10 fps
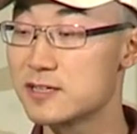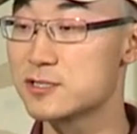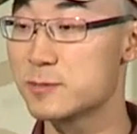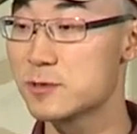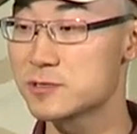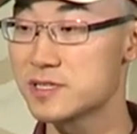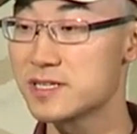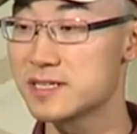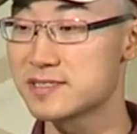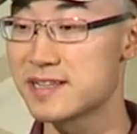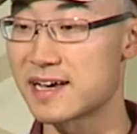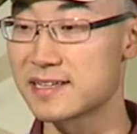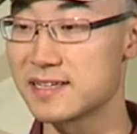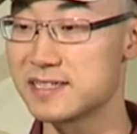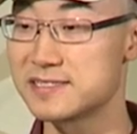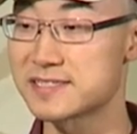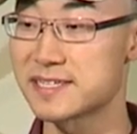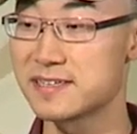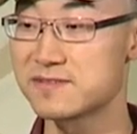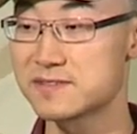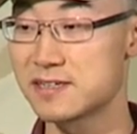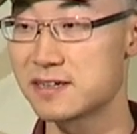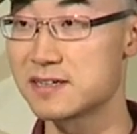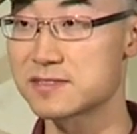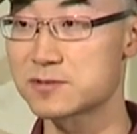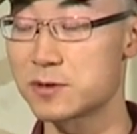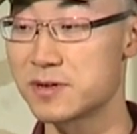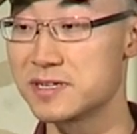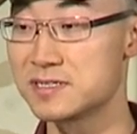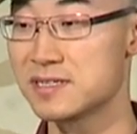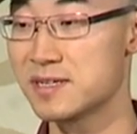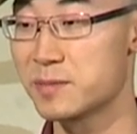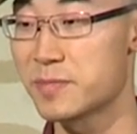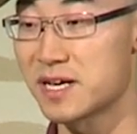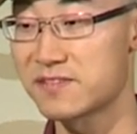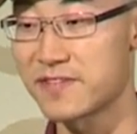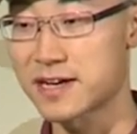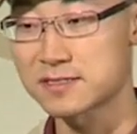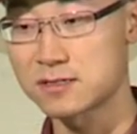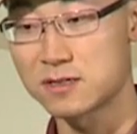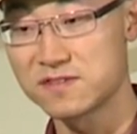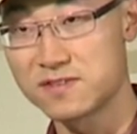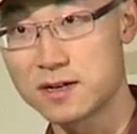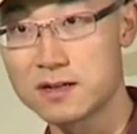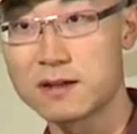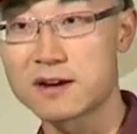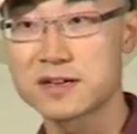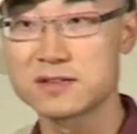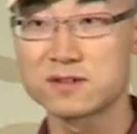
contribution is that it saves storage by a factor of log n